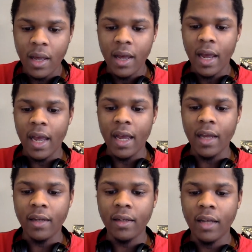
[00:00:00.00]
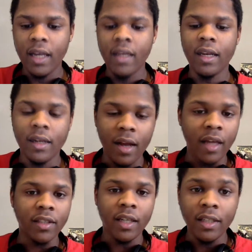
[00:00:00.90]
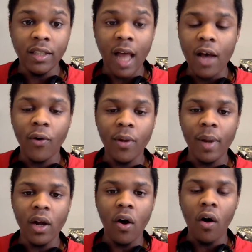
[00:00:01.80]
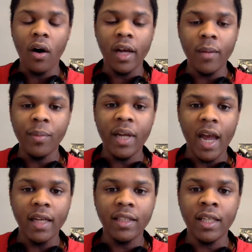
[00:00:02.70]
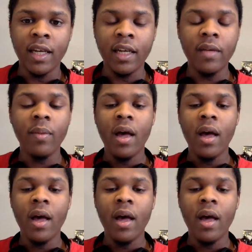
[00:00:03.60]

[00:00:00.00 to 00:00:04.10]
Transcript: And he's not going to make an all-NBA team,